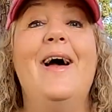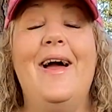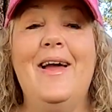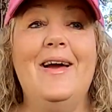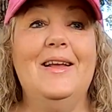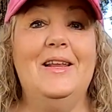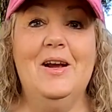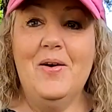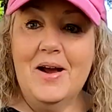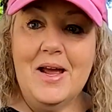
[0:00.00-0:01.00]
and
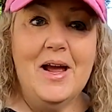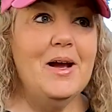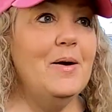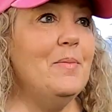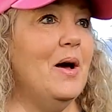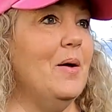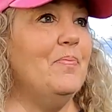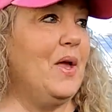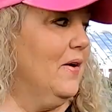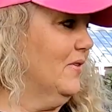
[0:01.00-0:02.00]
here I am.
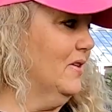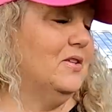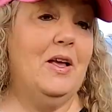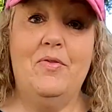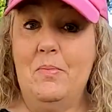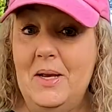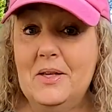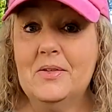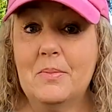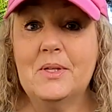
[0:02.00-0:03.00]
Um, I, it's given
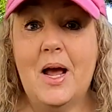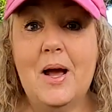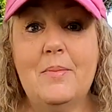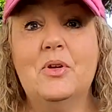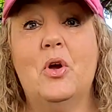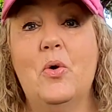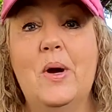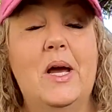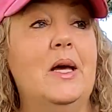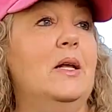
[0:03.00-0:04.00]
me some time to go
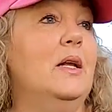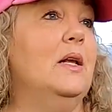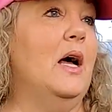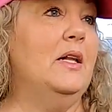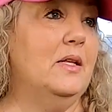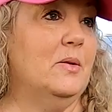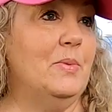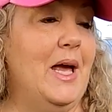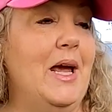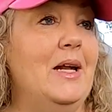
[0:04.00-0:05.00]
ahead and I did
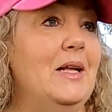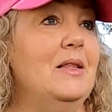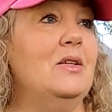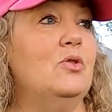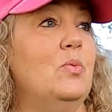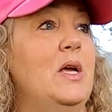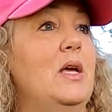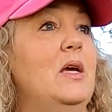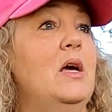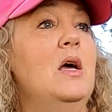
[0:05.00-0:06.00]
some canning this
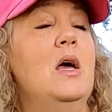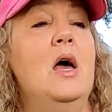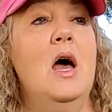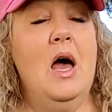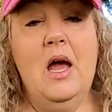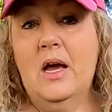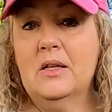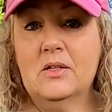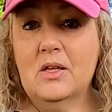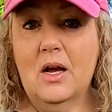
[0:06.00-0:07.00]
week
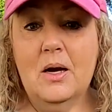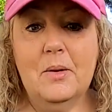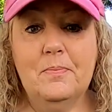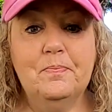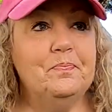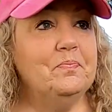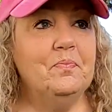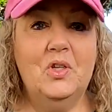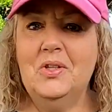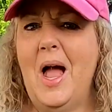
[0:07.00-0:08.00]
and um,
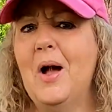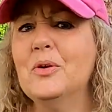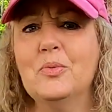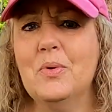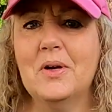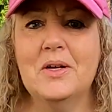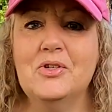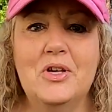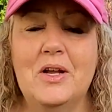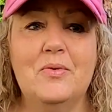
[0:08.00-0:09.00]
just housework
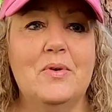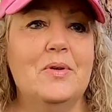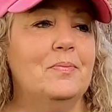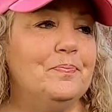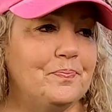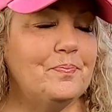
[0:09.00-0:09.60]
in general.